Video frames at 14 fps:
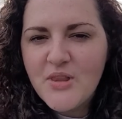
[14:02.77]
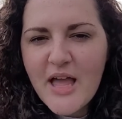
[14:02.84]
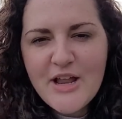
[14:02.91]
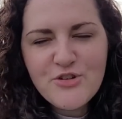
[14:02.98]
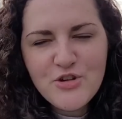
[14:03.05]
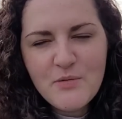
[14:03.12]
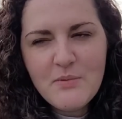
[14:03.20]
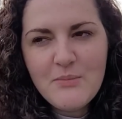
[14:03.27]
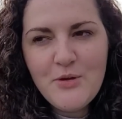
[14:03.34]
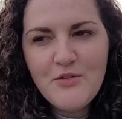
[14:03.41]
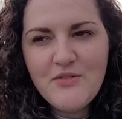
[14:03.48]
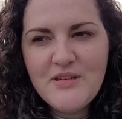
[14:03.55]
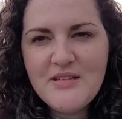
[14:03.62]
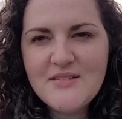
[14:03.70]
like trippy
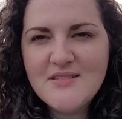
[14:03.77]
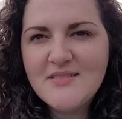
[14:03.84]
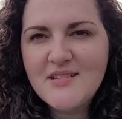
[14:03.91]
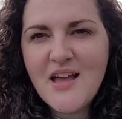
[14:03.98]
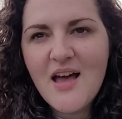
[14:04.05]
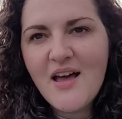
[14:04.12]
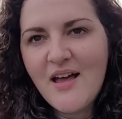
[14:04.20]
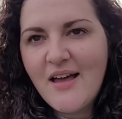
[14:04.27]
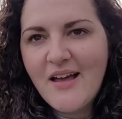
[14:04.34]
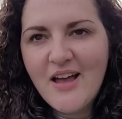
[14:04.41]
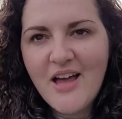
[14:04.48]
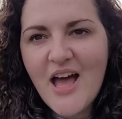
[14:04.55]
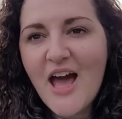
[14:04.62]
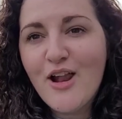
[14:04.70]
movies,
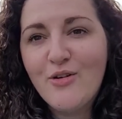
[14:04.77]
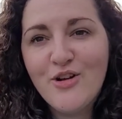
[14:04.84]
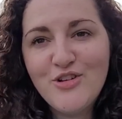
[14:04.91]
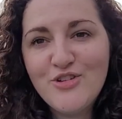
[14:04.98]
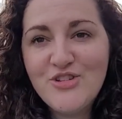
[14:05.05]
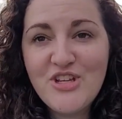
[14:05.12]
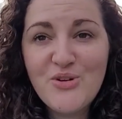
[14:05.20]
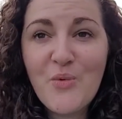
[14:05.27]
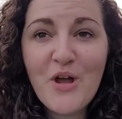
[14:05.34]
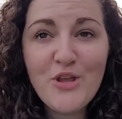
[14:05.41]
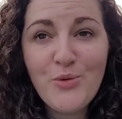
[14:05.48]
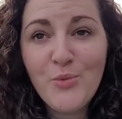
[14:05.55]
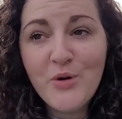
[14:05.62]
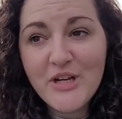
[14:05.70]
I don't understand why
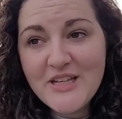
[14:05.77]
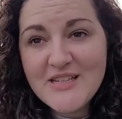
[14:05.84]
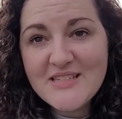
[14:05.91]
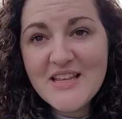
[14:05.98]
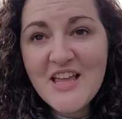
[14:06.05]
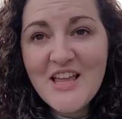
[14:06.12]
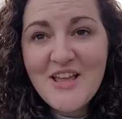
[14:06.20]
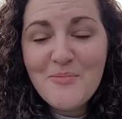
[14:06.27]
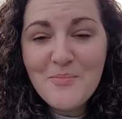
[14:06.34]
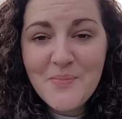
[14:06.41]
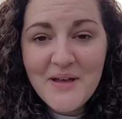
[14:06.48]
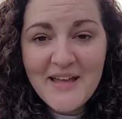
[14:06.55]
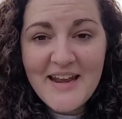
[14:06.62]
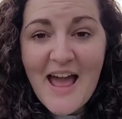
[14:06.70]
you wouldn't,
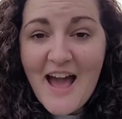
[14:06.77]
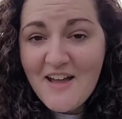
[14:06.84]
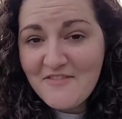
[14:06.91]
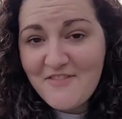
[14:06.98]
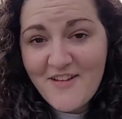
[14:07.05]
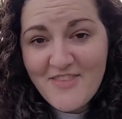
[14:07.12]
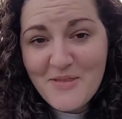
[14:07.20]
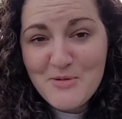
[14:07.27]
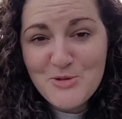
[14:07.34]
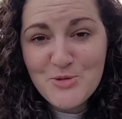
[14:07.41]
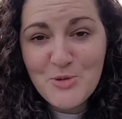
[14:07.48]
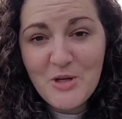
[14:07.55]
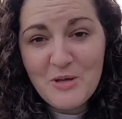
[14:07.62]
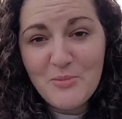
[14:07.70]
but I find them
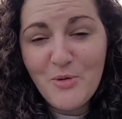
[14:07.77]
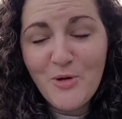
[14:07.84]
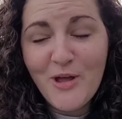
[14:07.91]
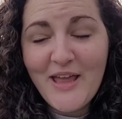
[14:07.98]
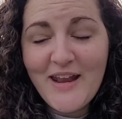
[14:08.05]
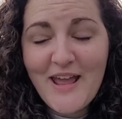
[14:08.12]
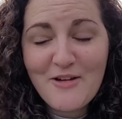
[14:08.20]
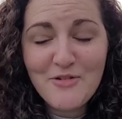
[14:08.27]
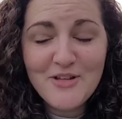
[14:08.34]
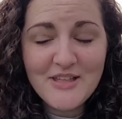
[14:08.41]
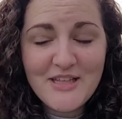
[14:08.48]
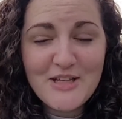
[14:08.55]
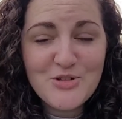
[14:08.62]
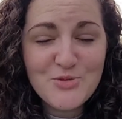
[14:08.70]
enjoyable, and I
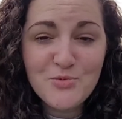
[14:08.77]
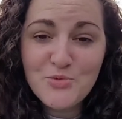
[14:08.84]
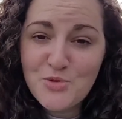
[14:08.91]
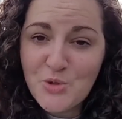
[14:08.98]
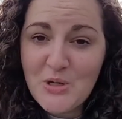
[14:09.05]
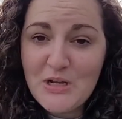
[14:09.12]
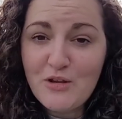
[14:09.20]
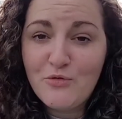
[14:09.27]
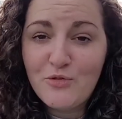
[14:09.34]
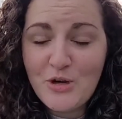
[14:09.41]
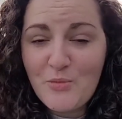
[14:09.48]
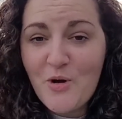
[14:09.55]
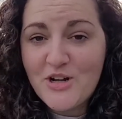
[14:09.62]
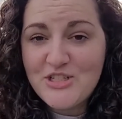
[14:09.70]
really enjoyed
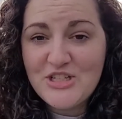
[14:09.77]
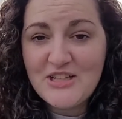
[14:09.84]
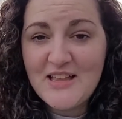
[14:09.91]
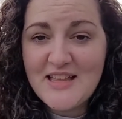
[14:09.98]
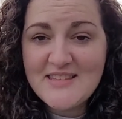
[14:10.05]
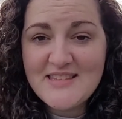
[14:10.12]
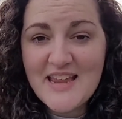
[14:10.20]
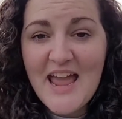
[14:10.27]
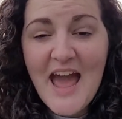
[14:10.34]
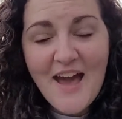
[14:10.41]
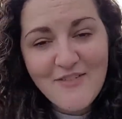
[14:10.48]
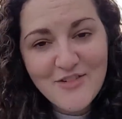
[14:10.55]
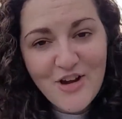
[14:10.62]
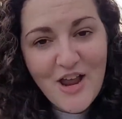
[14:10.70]
rewatching it last night
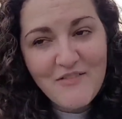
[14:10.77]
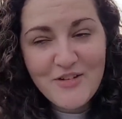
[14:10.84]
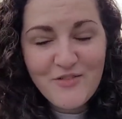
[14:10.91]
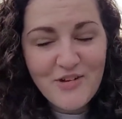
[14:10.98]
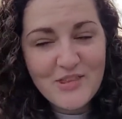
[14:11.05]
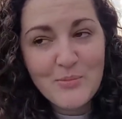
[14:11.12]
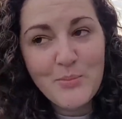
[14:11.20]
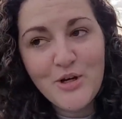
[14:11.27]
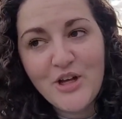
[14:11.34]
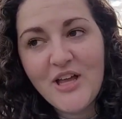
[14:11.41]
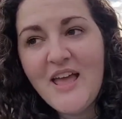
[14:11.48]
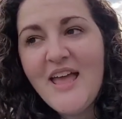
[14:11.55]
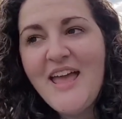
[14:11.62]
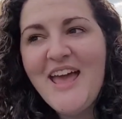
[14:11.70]
after having read the
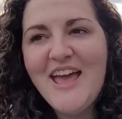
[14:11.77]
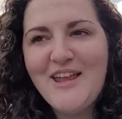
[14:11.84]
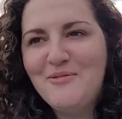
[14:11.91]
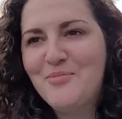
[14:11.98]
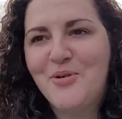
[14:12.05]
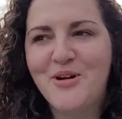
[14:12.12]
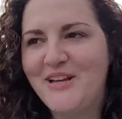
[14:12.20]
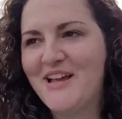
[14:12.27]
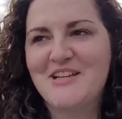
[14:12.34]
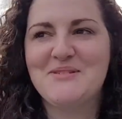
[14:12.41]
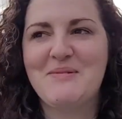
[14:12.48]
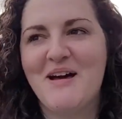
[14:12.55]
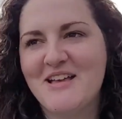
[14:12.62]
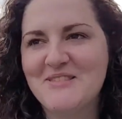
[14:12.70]
book and pointing out
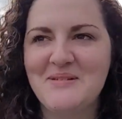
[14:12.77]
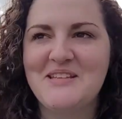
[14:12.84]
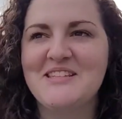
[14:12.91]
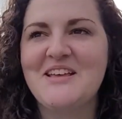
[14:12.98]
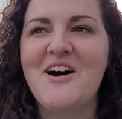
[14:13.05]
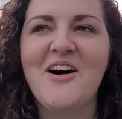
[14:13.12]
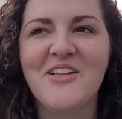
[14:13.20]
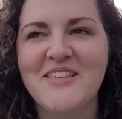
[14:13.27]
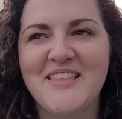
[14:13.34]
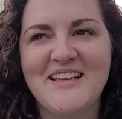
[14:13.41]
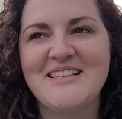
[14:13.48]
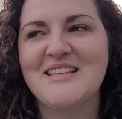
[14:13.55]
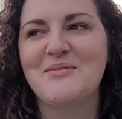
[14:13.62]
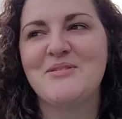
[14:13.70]
to my husband all the
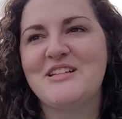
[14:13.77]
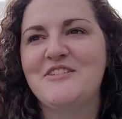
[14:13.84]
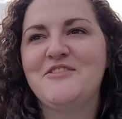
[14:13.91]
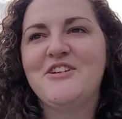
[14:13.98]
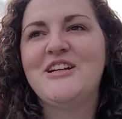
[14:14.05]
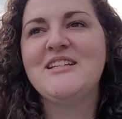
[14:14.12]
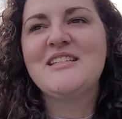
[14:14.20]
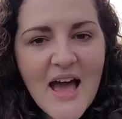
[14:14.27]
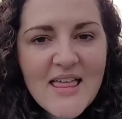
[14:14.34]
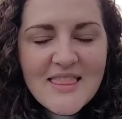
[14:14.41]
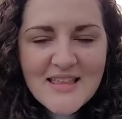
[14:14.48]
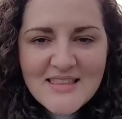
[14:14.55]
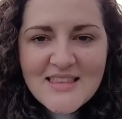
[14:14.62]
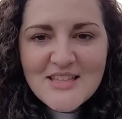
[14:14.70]
things that were different. I
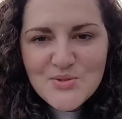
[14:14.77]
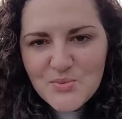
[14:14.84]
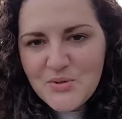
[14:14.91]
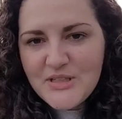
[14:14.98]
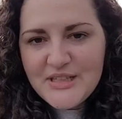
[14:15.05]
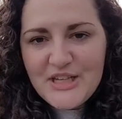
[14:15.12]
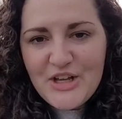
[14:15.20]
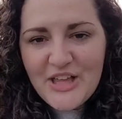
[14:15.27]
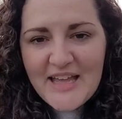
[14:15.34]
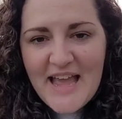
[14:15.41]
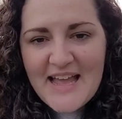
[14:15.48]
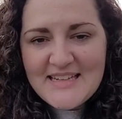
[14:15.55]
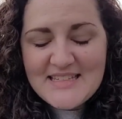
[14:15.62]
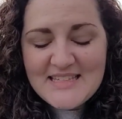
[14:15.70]
think that's really all I
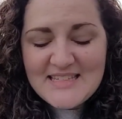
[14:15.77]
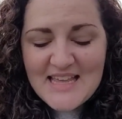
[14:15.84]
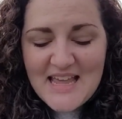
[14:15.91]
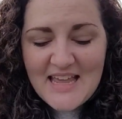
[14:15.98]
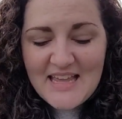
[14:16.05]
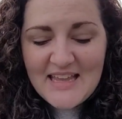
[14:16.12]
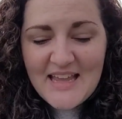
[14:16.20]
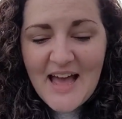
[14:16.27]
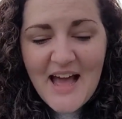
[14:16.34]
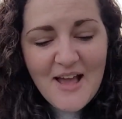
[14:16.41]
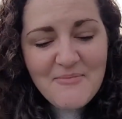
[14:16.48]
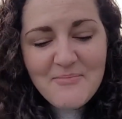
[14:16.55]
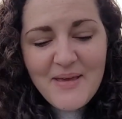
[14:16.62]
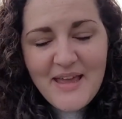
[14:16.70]
have to say.
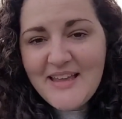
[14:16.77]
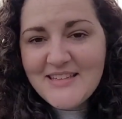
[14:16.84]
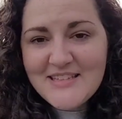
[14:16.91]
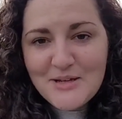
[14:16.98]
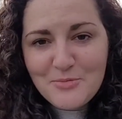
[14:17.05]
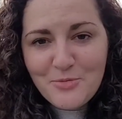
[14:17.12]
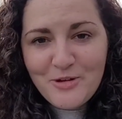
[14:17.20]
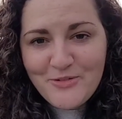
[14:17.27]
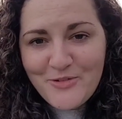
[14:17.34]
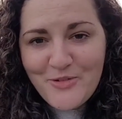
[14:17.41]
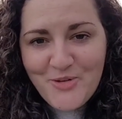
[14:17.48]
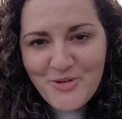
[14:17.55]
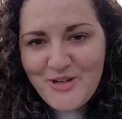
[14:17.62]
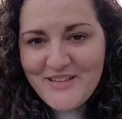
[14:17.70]
I may end up
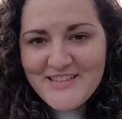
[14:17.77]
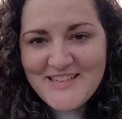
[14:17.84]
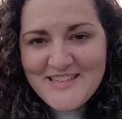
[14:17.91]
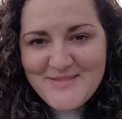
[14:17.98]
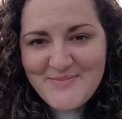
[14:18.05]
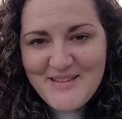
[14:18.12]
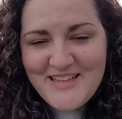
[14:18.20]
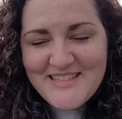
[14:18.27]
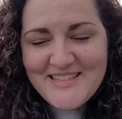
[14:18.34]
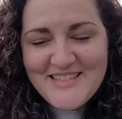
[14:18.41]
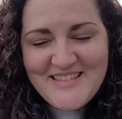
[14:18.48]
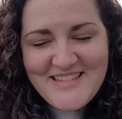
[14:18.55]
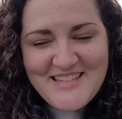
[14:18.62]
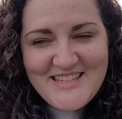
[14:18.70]
re-recording this because
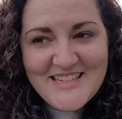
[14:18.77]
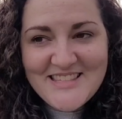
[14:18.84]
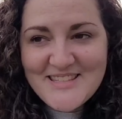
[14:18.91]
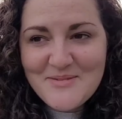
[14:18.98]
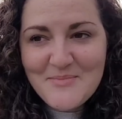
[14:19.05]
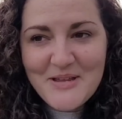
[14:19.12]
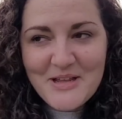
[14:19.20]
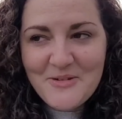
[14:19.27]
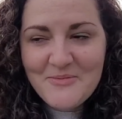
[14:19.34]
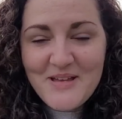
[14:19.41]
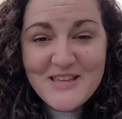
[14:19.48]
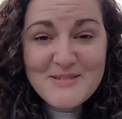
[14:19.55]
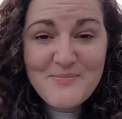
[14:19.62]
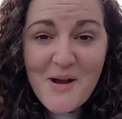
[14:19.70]
it's just a big old
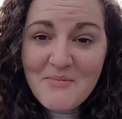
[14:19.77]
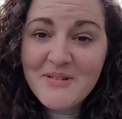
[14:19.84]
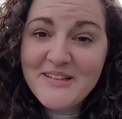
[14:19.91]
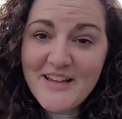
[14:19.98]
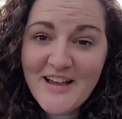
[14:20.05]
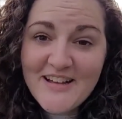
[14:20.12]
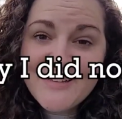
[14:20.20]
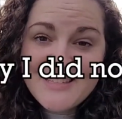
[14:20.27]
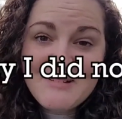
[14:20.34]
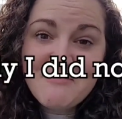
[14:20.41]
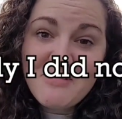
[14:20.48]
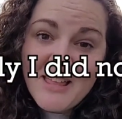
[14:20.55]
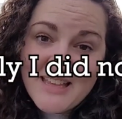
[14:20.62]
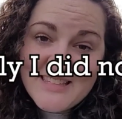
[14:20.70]
mess. Probably not because
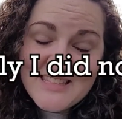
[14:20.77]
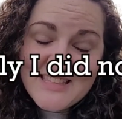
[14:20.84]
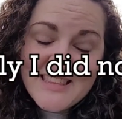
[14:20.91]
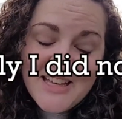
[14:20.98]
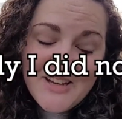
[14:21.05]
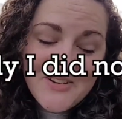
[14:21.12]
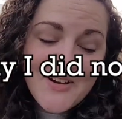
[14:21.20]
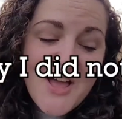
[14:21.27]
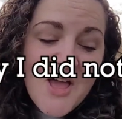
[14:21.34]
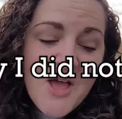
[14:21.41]
I'm lazy, though,